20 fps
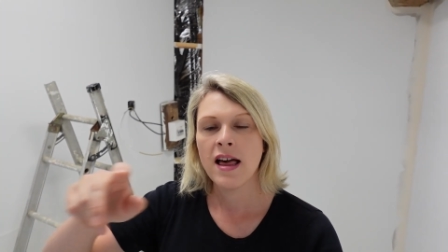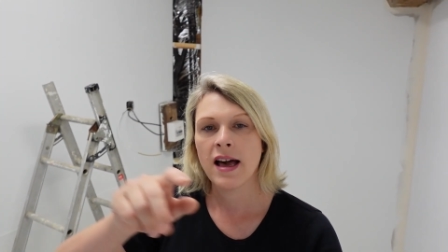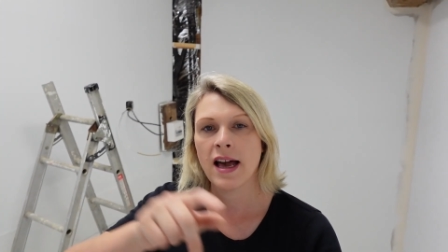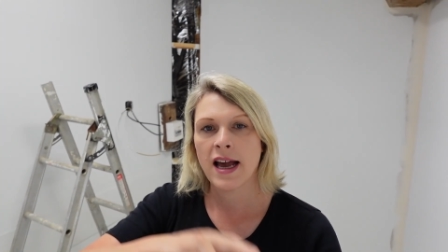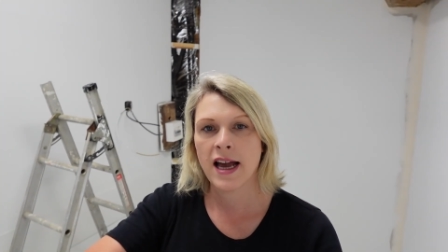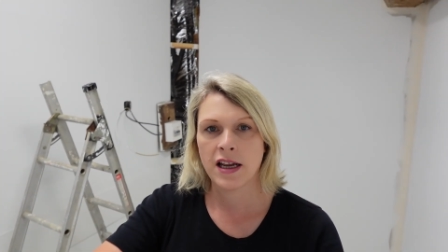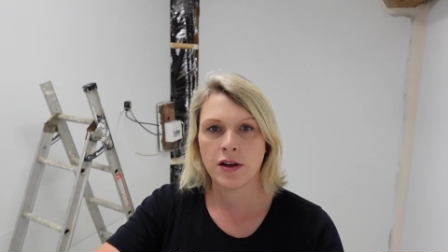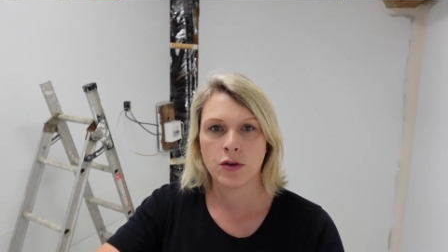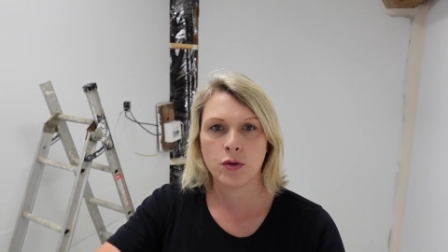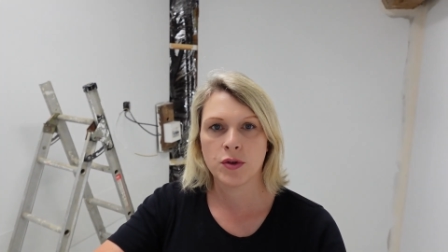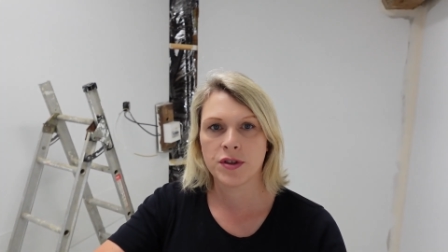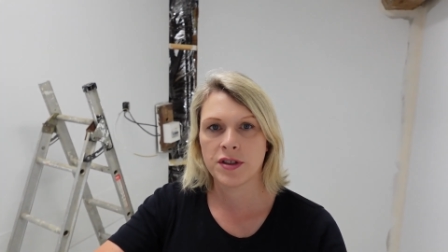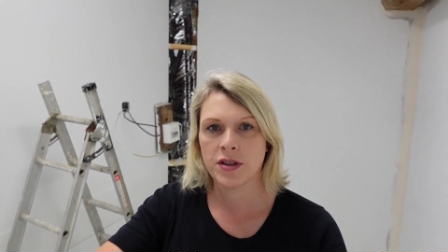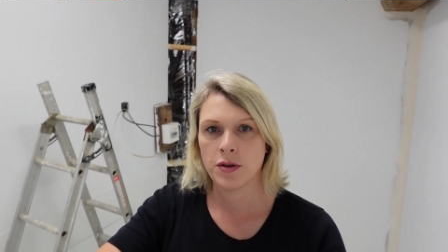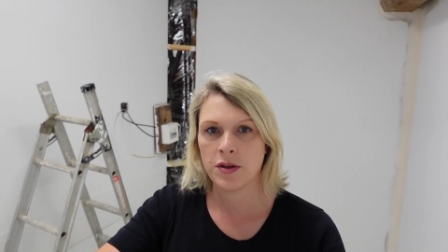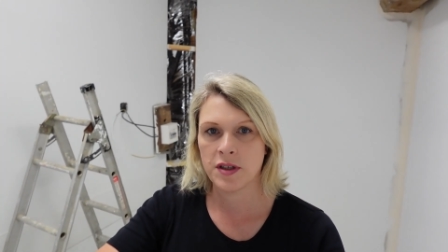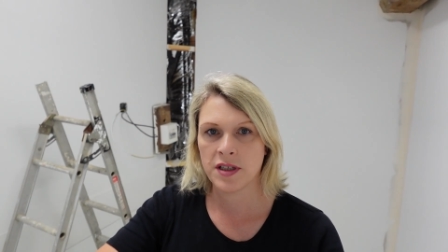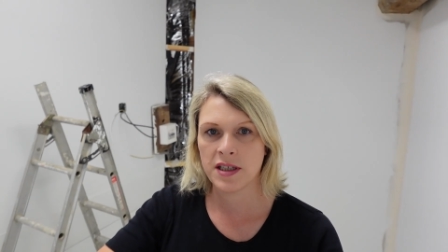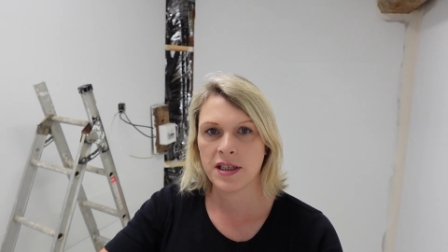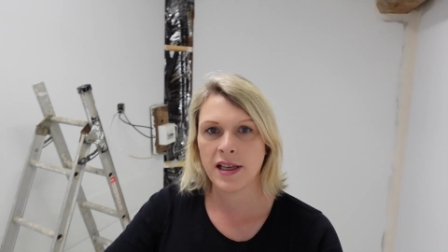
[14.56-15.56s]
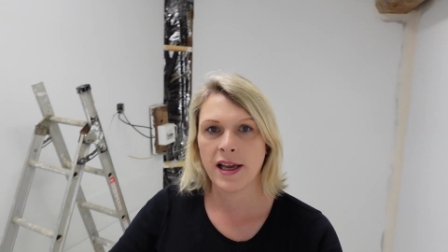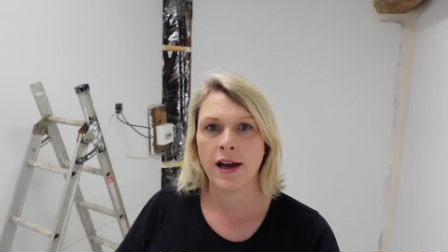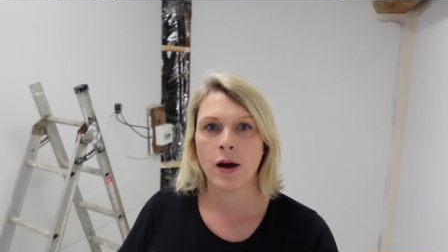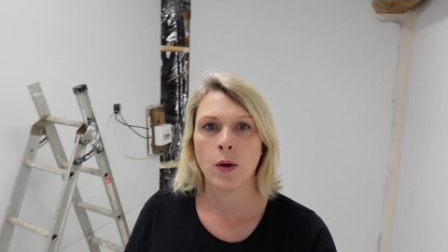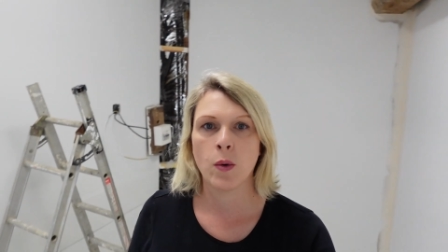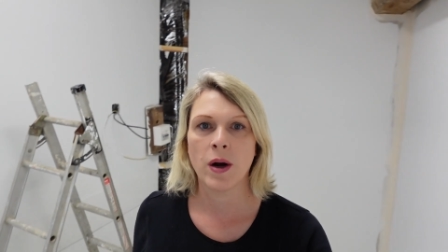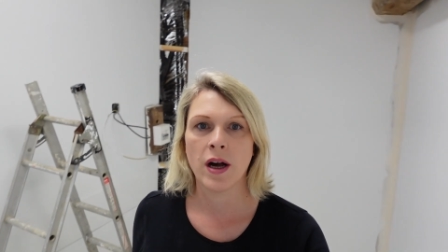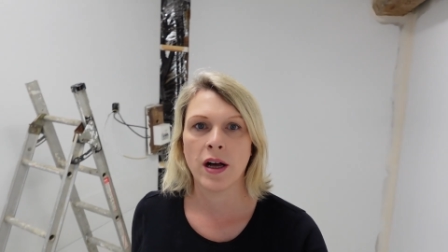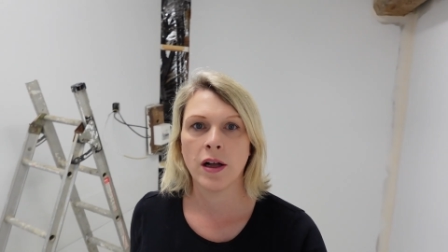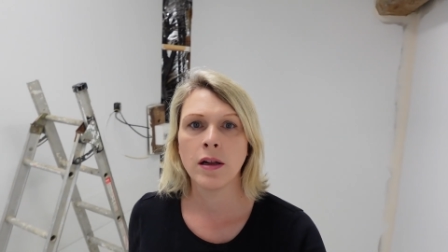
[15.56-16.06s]
and also the
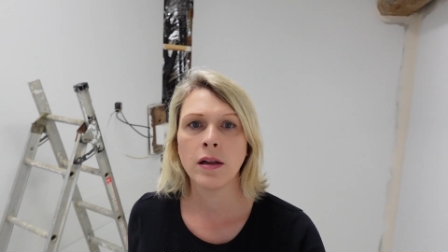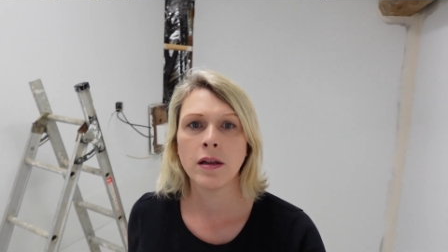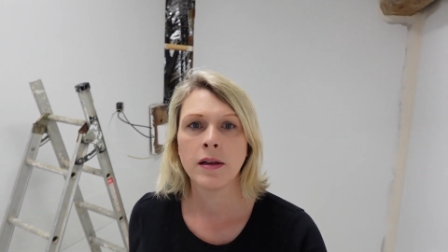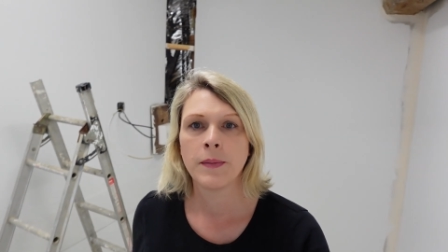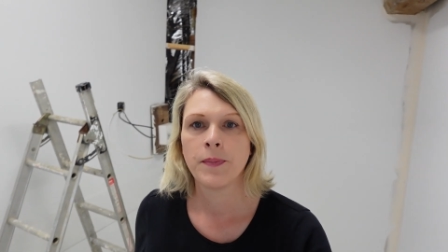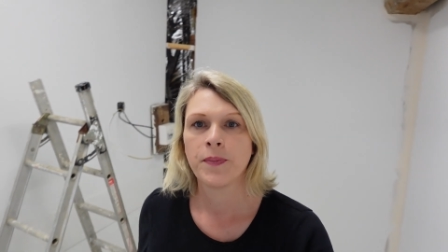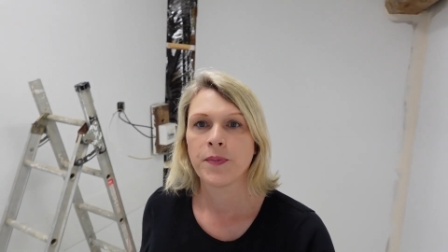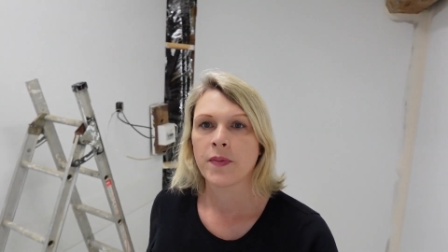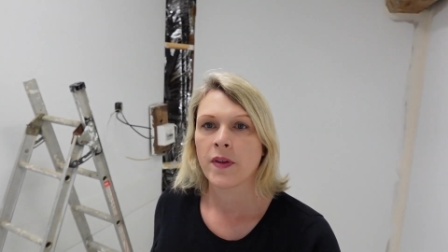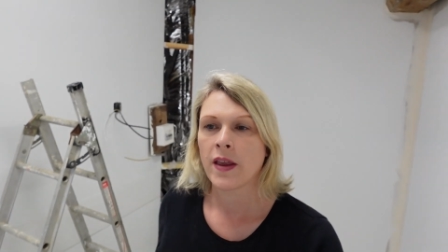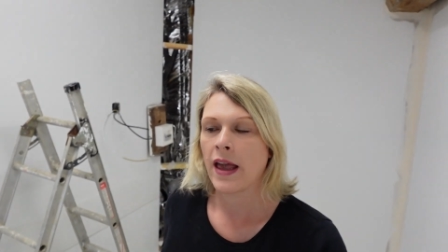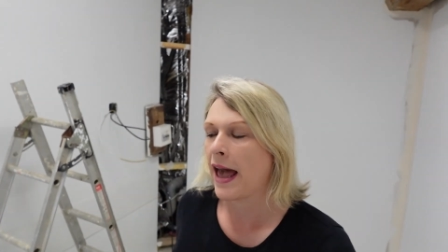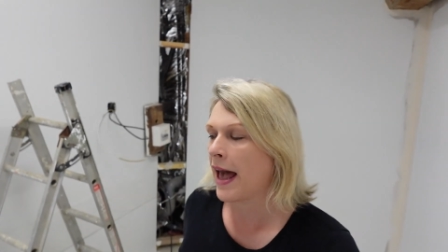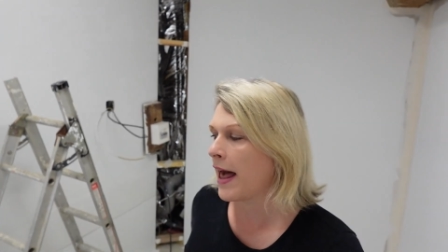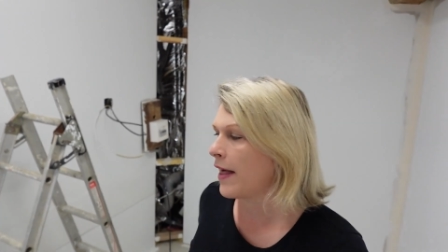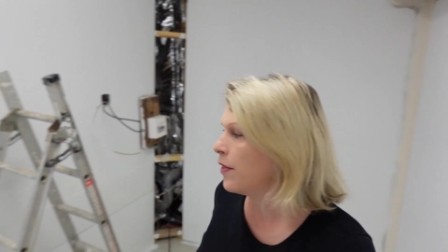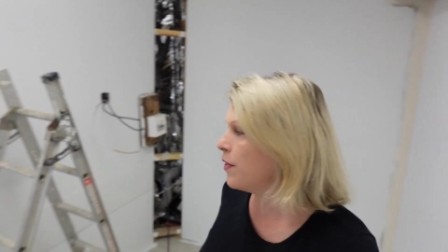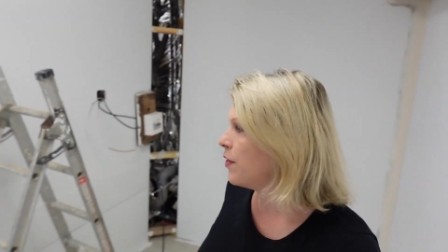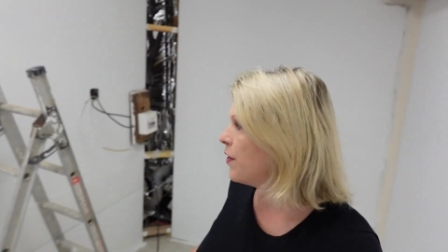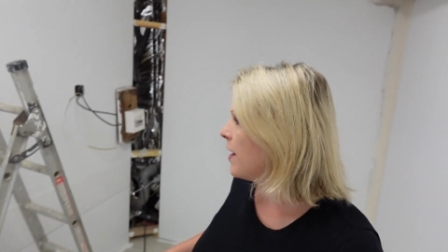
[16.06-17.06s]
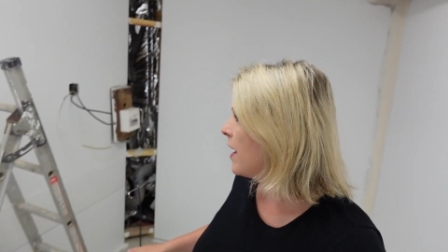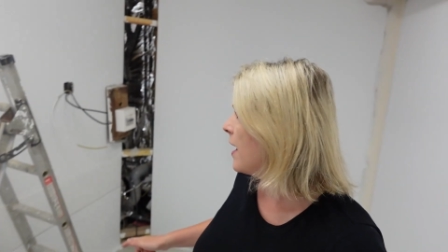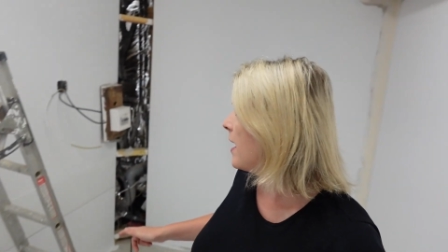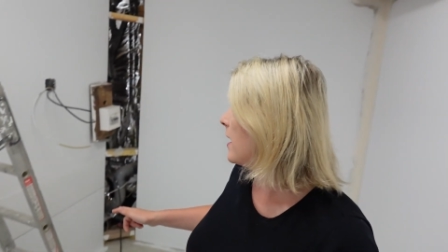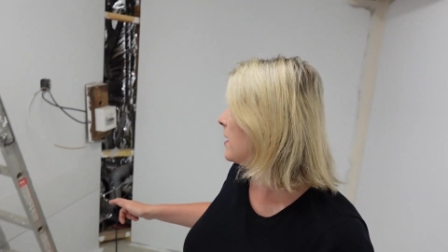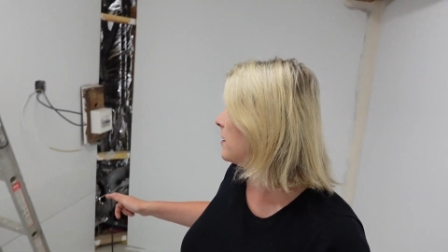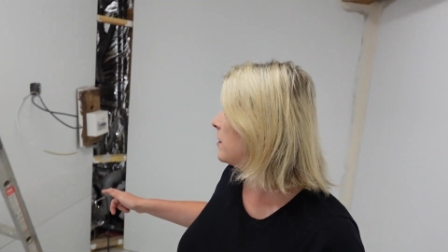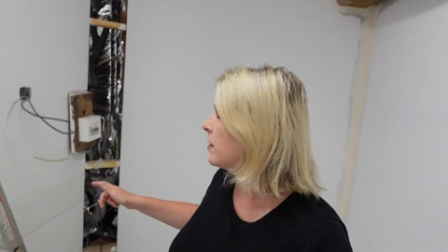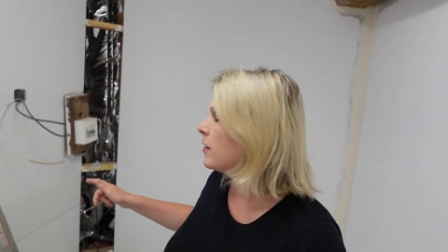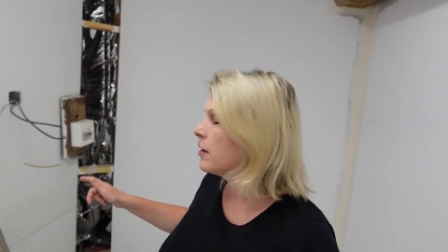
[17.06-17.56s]
stairwell. And
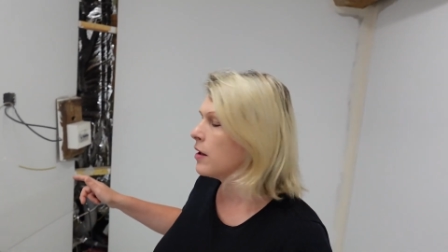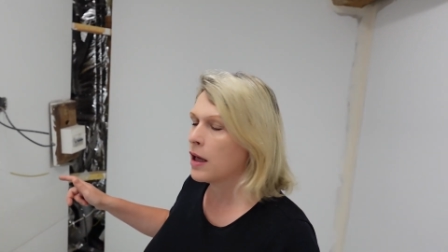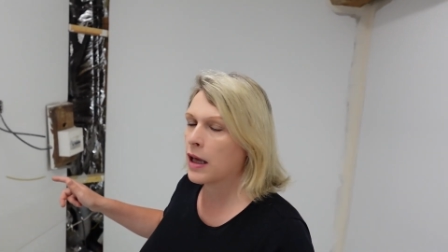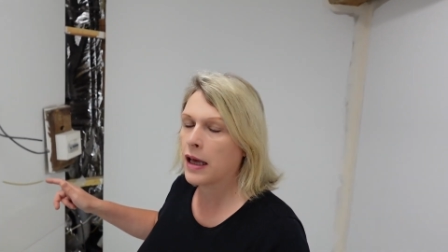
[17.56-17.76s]
then